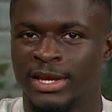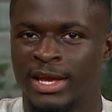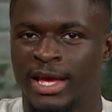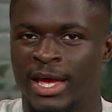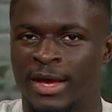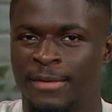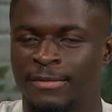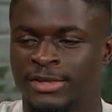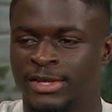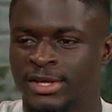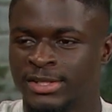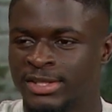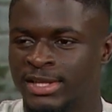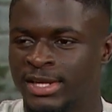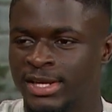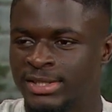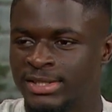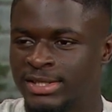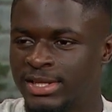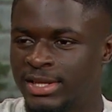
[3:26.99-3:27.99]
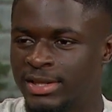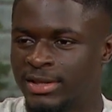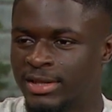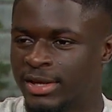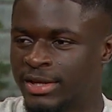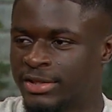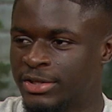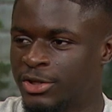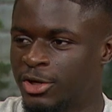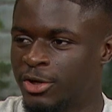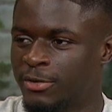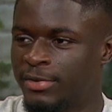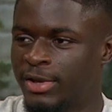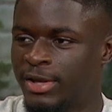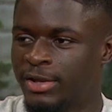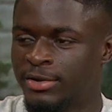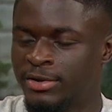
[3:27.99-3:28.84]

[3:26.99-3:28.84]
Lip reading: 2018 at the European